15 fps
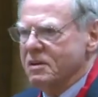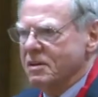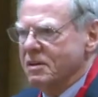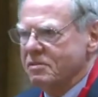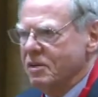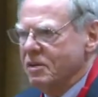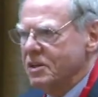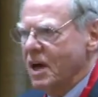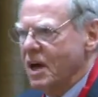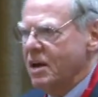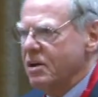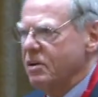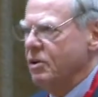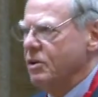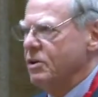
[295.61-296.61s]
is not
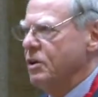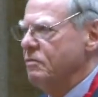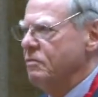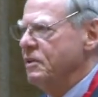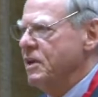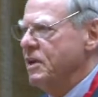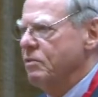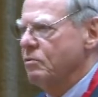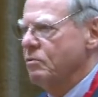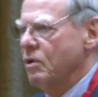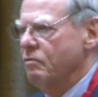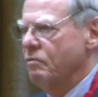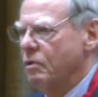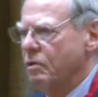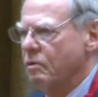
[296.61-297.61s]
unheard of in a rule
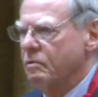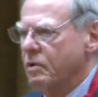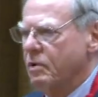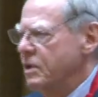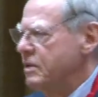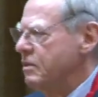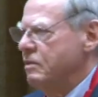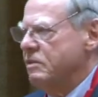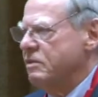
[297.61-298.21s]
of law world.